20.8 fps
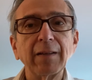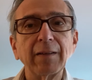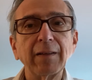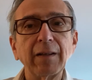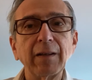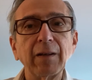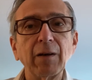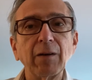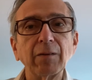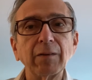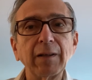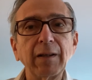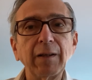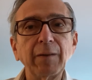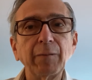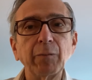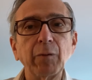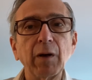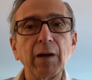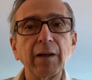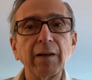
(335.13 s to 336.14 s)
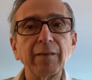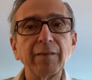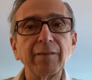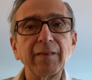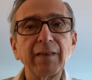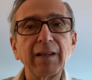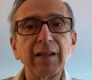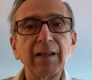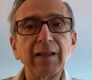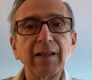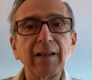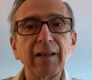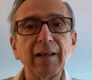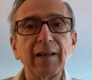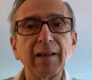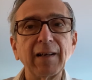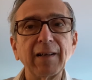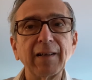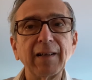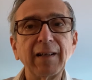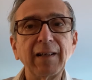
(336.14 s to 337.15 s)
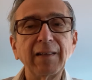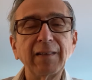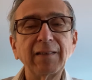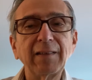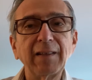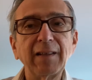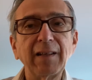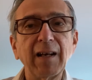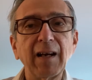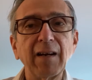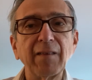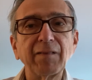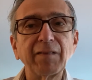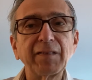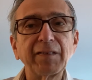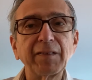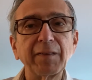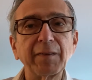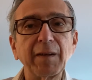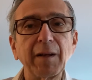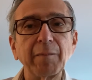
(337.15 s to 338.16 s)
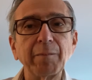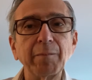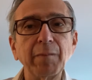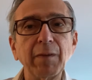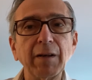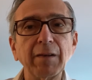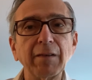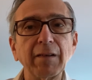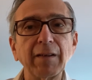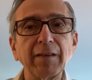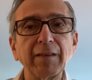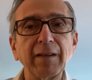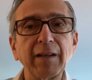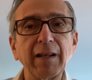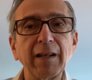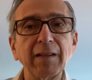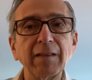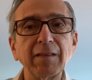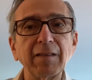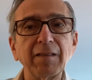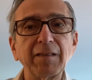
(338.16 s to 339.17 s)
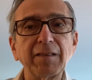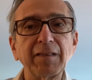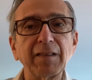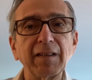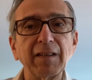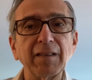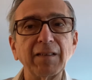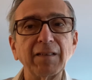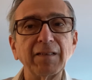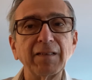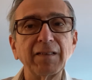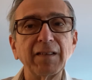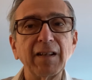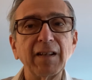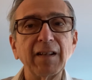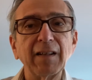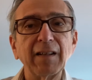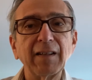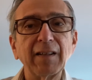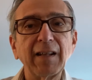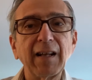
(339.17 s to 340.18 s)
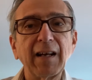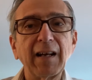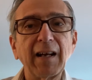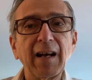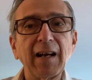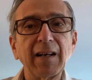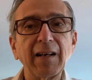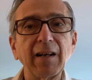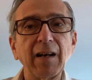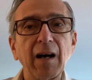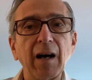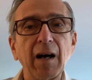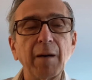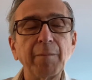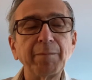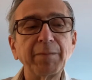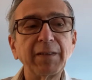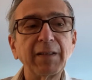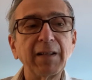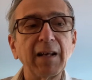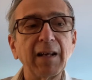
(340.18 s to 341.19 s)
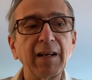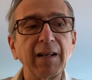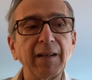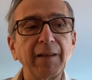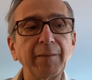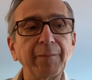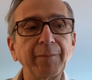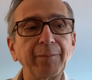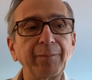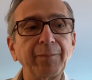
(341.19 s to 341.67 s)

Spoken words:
The only one of the ETFs that mirror the indices that had an up day,